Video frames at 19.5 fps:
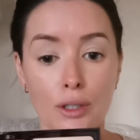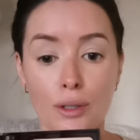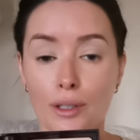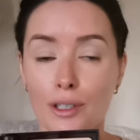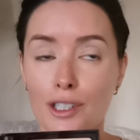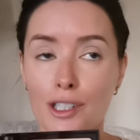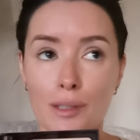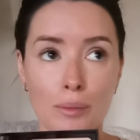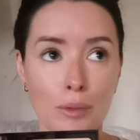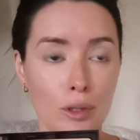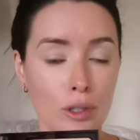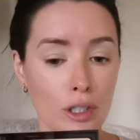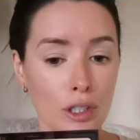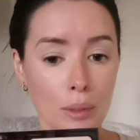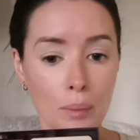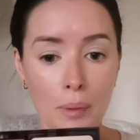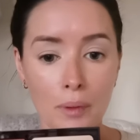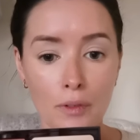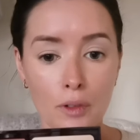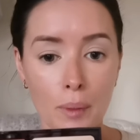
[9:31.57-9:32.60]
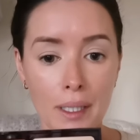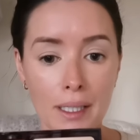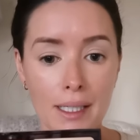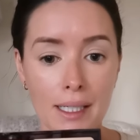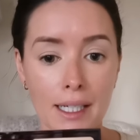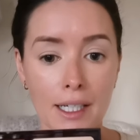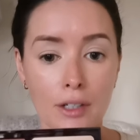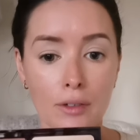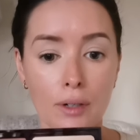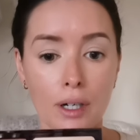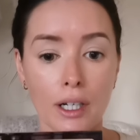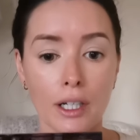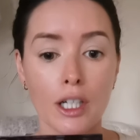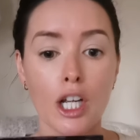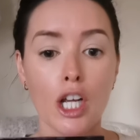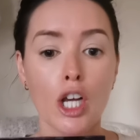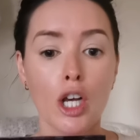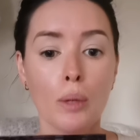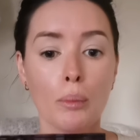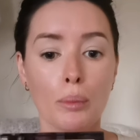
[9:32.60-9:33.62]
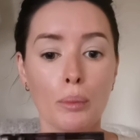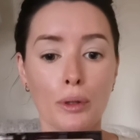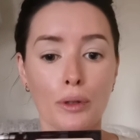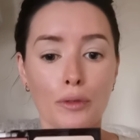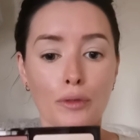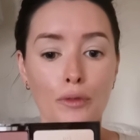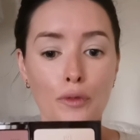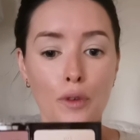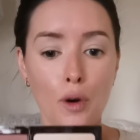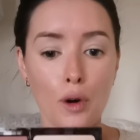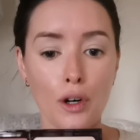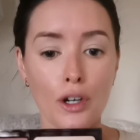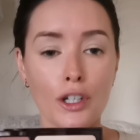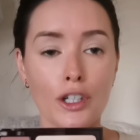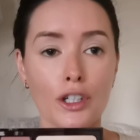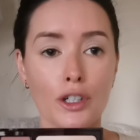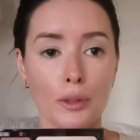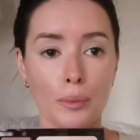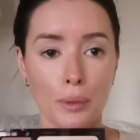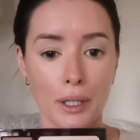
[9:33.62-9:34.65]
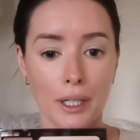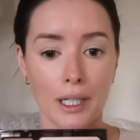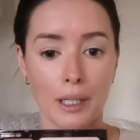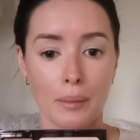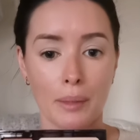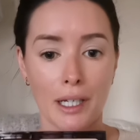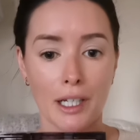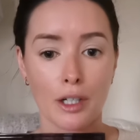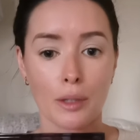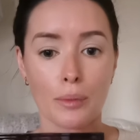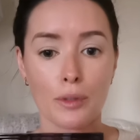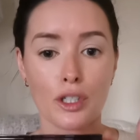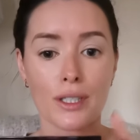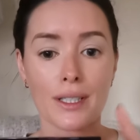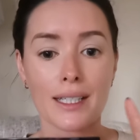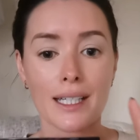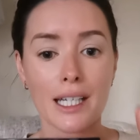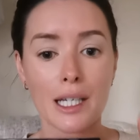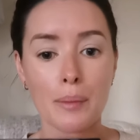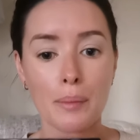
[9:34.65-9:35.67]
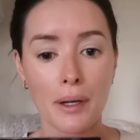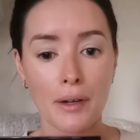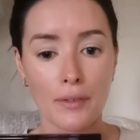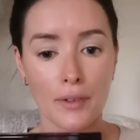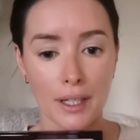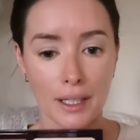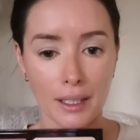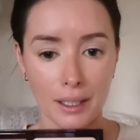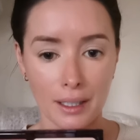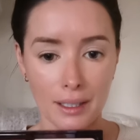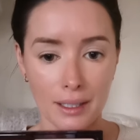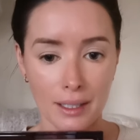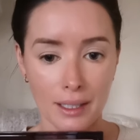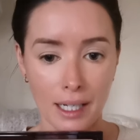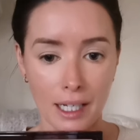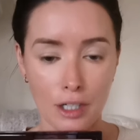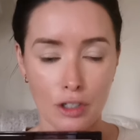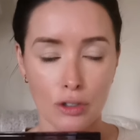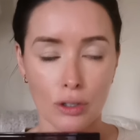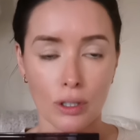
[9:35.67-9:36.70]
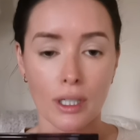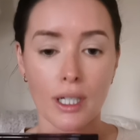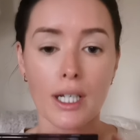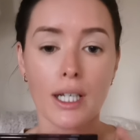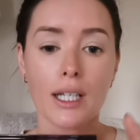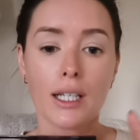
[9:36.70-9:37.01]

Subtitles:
You can smoke it up if you want later on, but for your bridal makeup, just keep everything nice and natural.